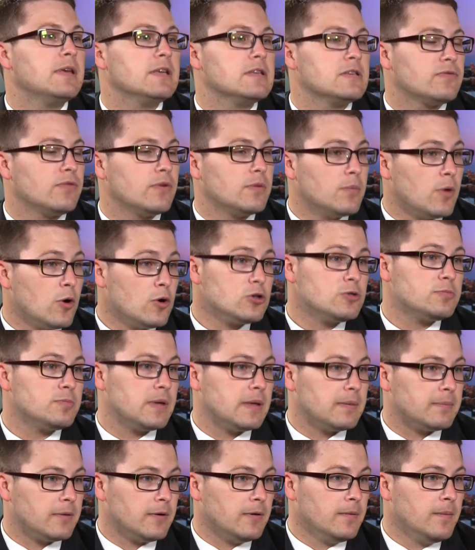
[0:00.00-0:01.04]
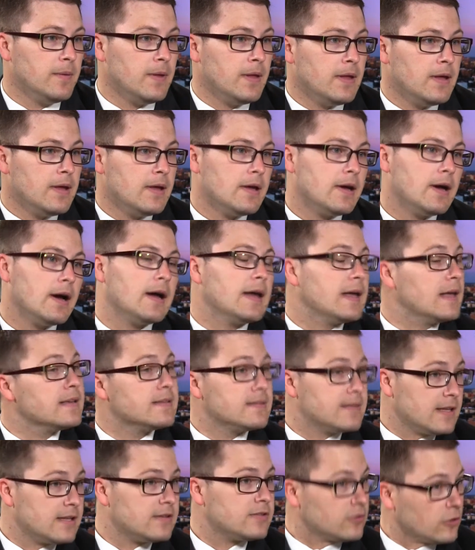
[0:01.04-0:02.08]
piece for most people
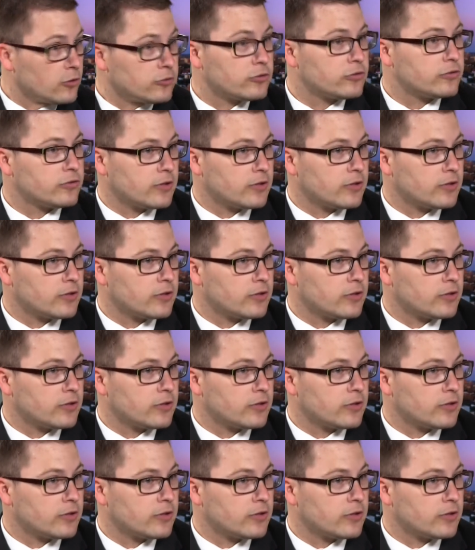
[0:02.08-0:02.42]
is the Social